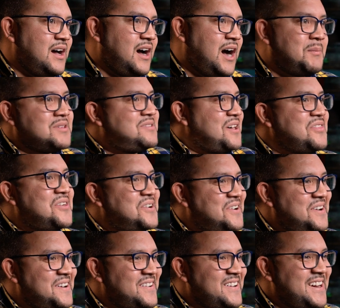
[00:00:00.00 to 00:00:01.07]
I'm a
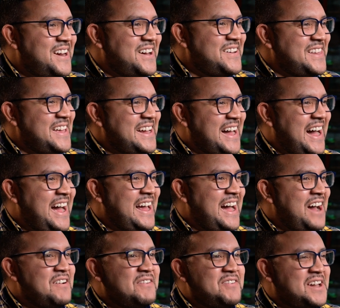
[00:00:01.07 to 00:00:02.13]
Southerner. You know, like
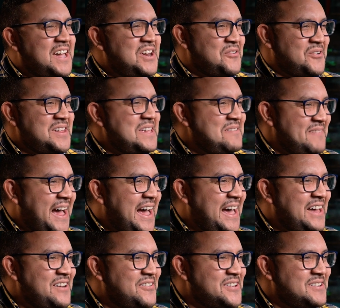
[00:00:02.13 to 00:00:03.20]
I remember getting really
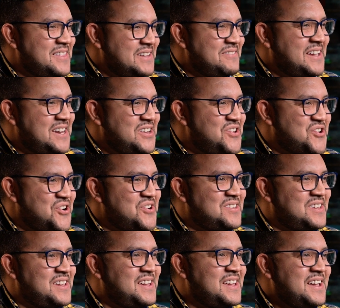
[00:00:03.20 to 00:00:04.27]
mad when living in New
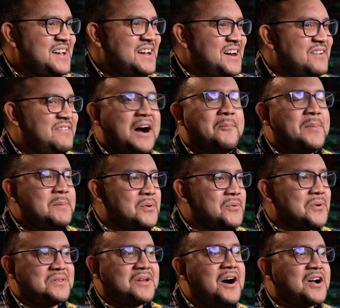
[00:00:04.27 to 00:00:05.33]
Jersey of how people
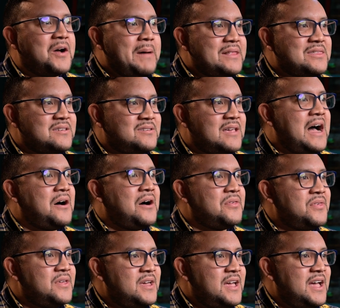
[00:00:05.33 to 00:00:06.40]
would talk about the
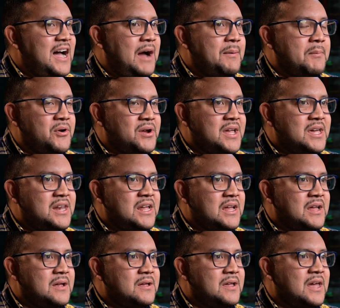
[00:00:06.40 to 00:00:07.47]
South. I remember
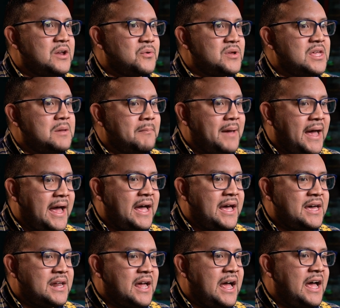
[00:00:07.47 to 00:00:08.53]
getting really
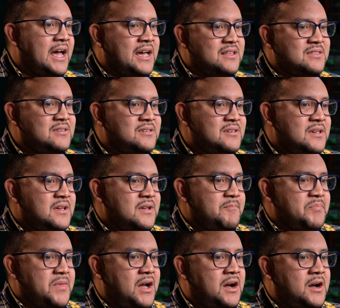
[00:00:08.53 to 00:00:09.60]
mad at
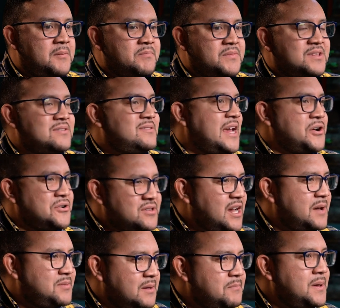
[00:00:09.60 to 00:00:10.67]
the
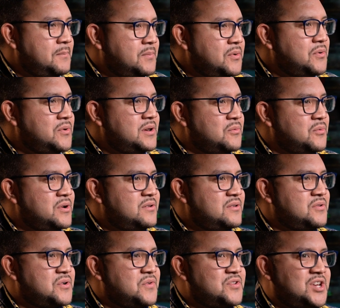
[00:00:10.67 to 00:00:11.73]
stereotypes that people would
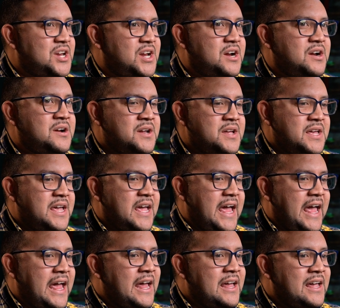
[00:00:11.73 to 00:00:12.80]
sort of share,
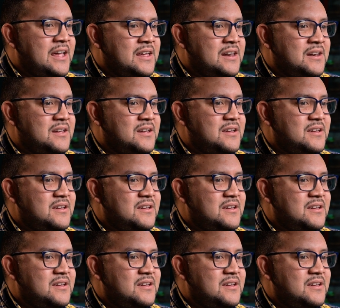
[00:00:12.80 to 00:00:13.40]
and